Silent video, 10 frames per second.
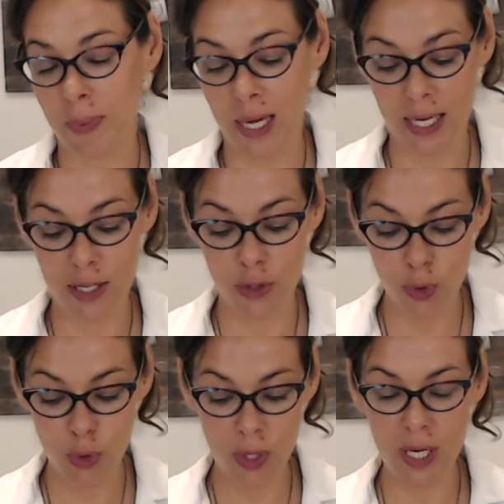but if
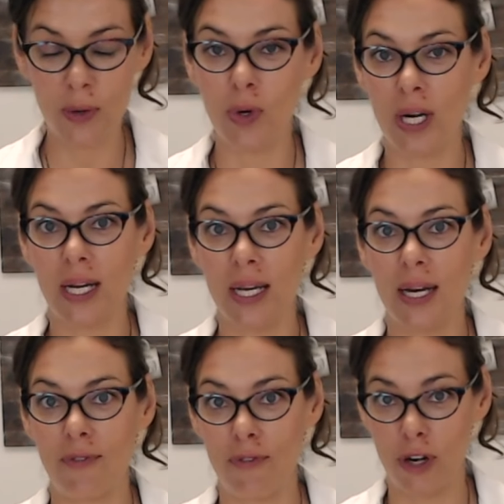you really wanna get
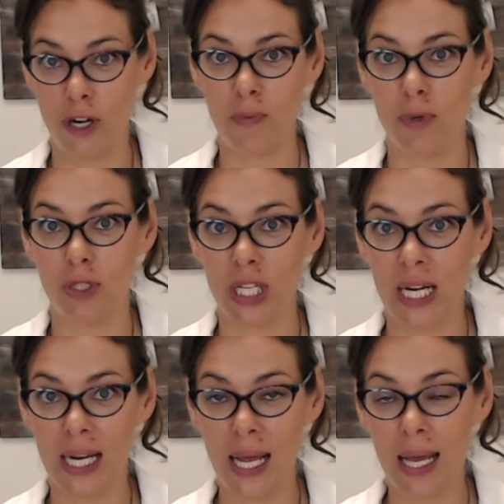a firm
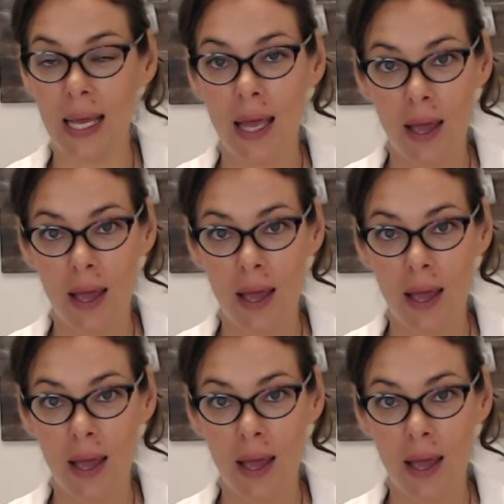mozzarella,